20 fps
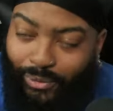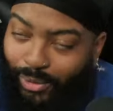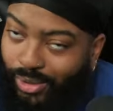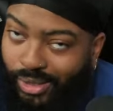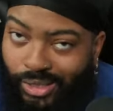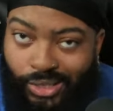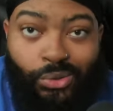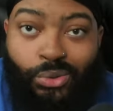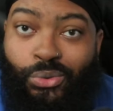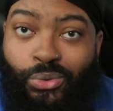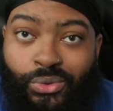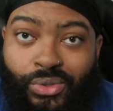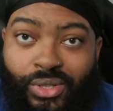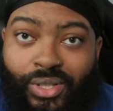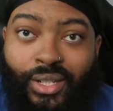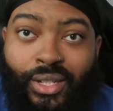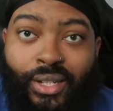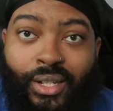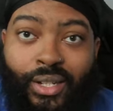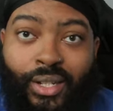lose.
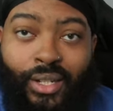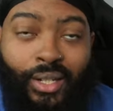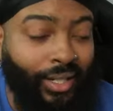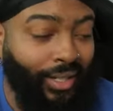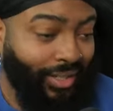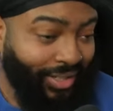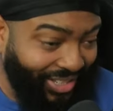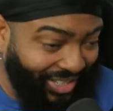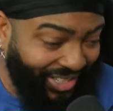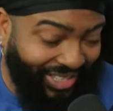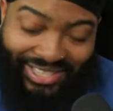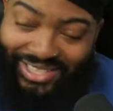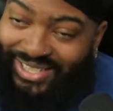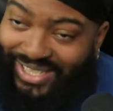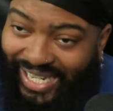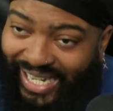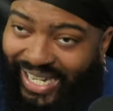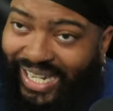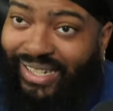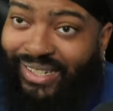This is
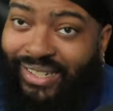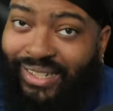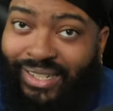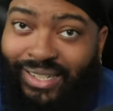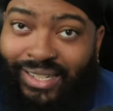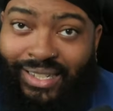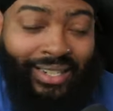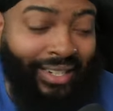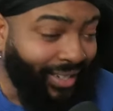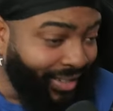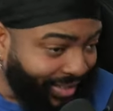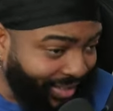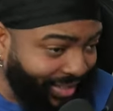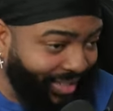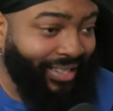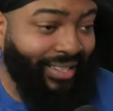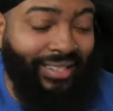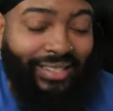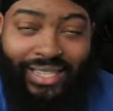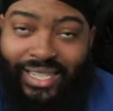it.
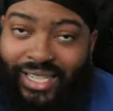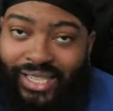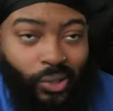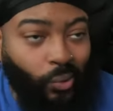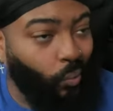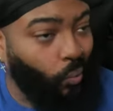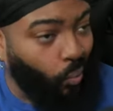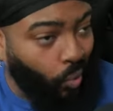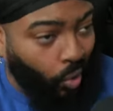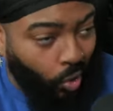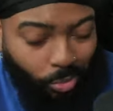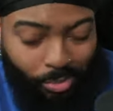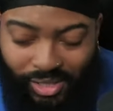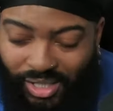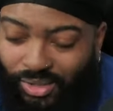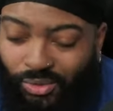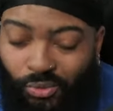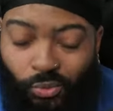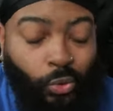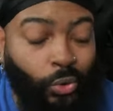This nigga
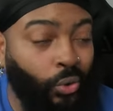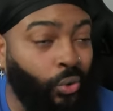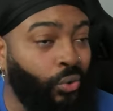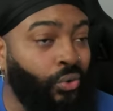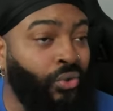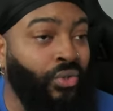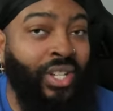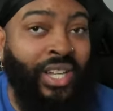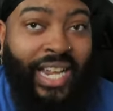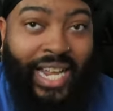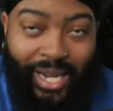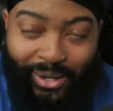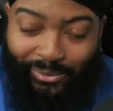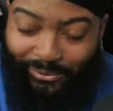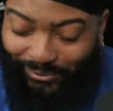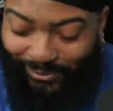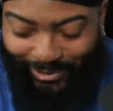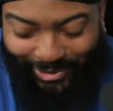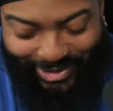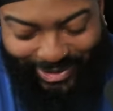Roman will
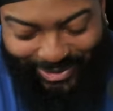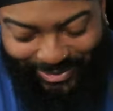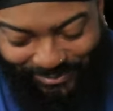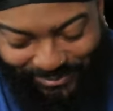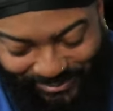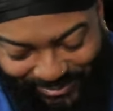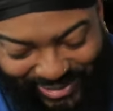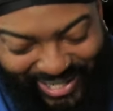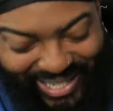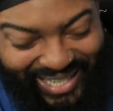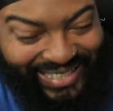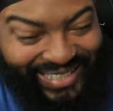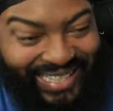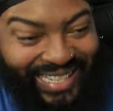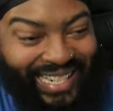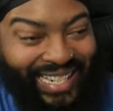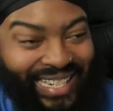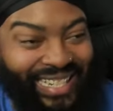never fucking